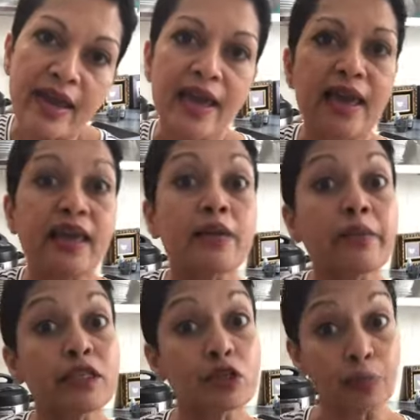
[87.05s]
it can be
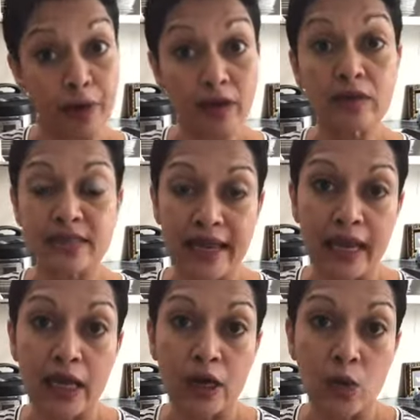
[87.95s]
sprinkled
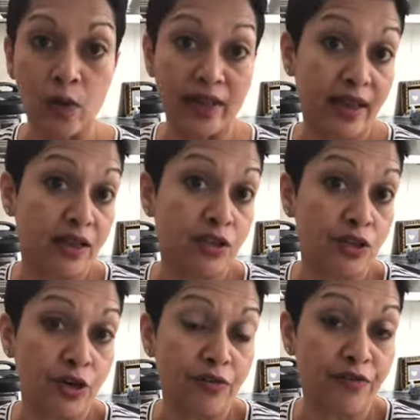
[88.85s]
in with a
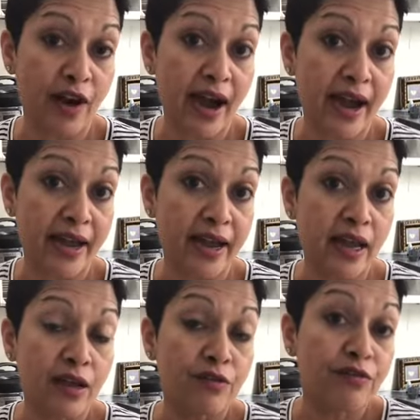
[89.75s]
stir-fry
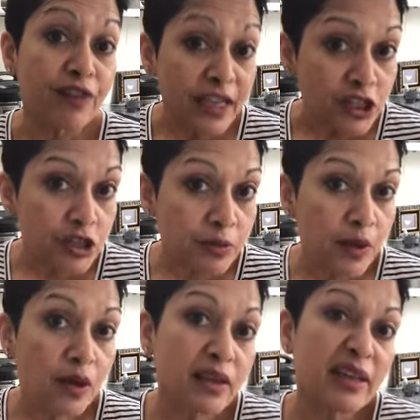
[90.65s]
vegetable,